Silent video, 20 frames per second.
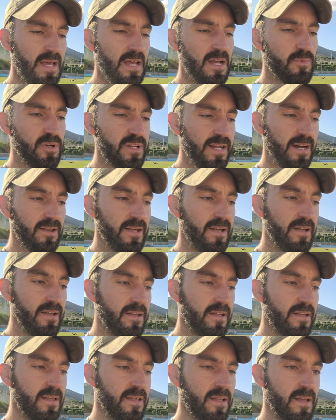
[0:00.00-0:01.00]
Breathe out.
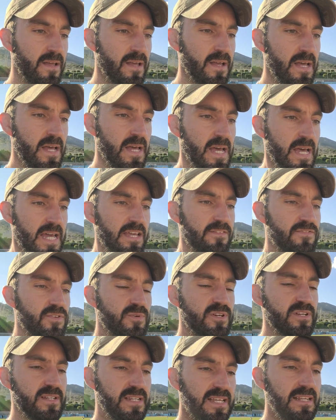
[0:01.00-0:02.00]
If you're
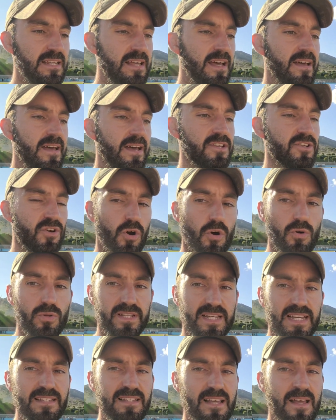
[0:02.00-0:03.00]
breathing in and you're
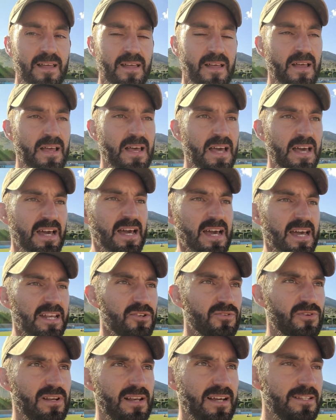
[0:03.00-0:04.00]
holding it and
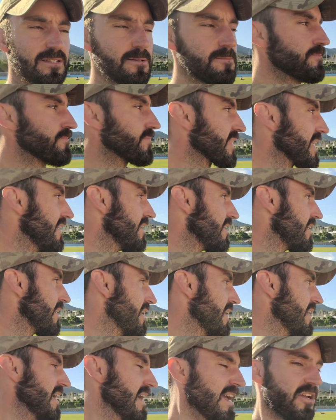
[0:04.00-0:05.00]
you realize
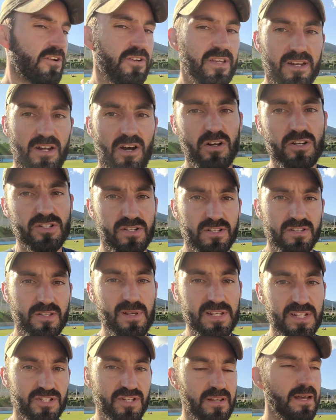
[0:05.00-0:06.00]
you're getting oxygen
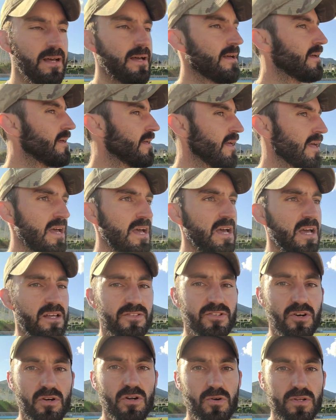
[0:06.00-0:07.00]
depletion,
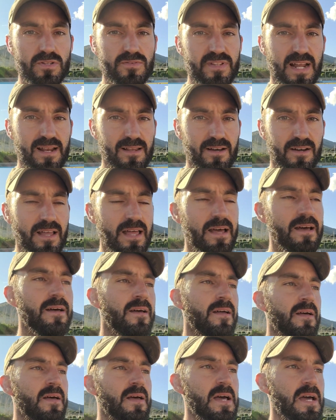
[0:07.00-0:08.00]
don't hold it that long.
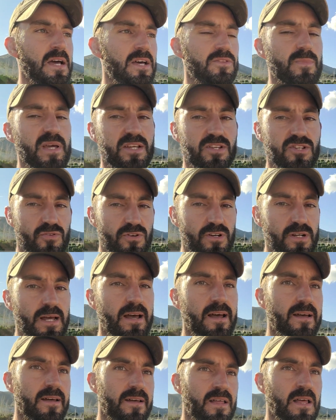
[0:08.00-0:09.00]
Make sure.
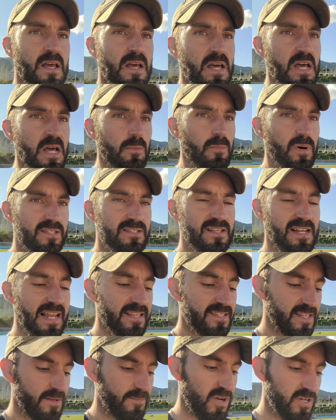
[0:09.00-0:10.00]
But it's a
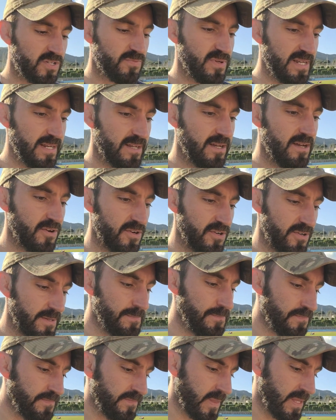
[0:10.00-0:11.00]
classic box breathing we're doing.
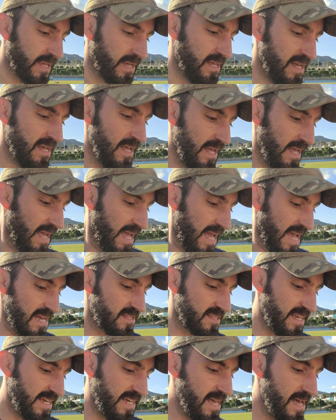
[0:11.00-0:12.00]
And
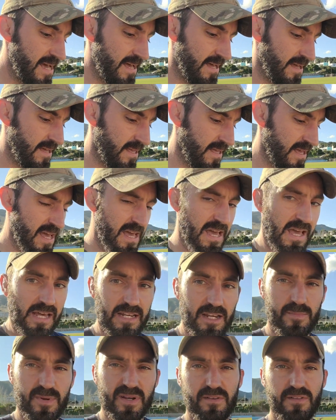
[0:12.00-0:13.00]
say a
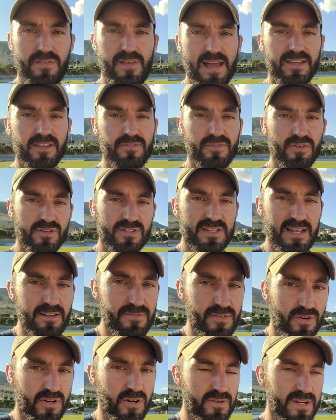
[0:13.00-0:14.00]
little bit of a thank you for yourself
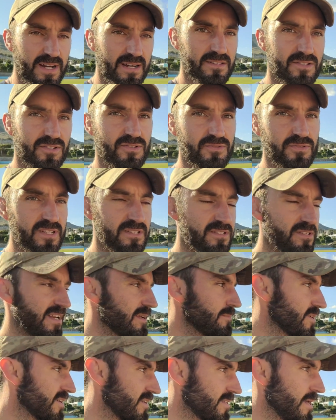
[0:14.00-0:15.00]
for going out to do this today,
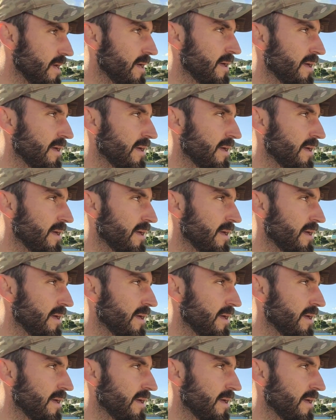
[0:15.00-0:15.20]
because